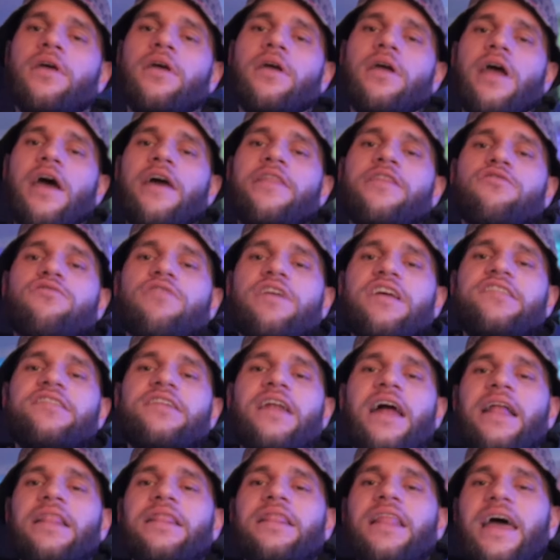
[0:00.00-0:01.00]
And the reason
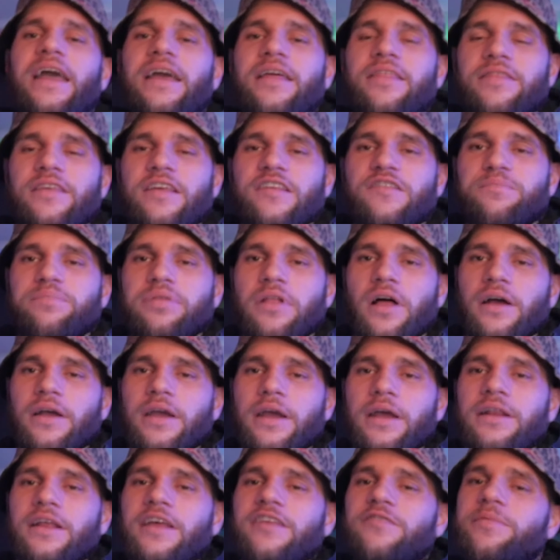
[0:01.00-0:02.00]
I like this
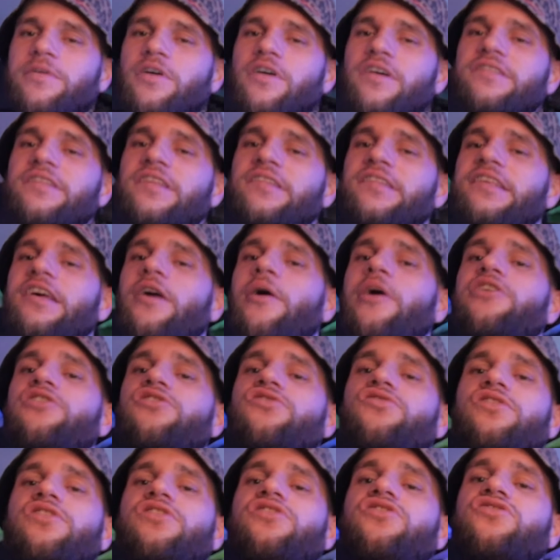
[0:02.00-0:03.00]
plugin is because this is how I
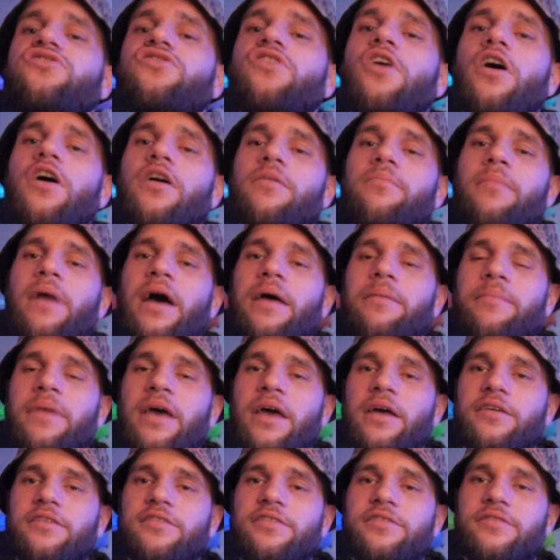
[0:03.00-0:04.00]
usually start my
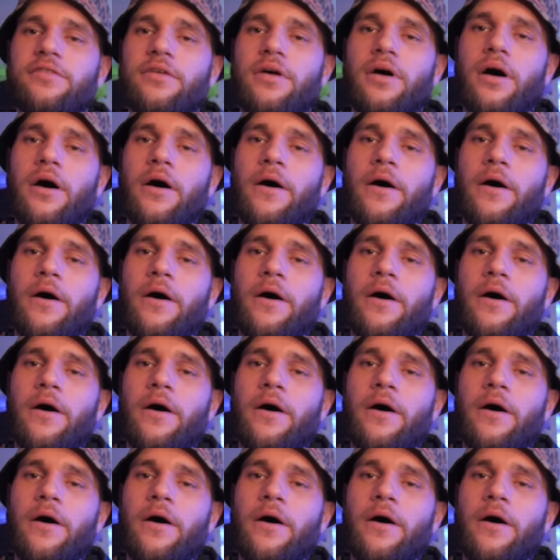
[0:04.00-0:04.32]
mix.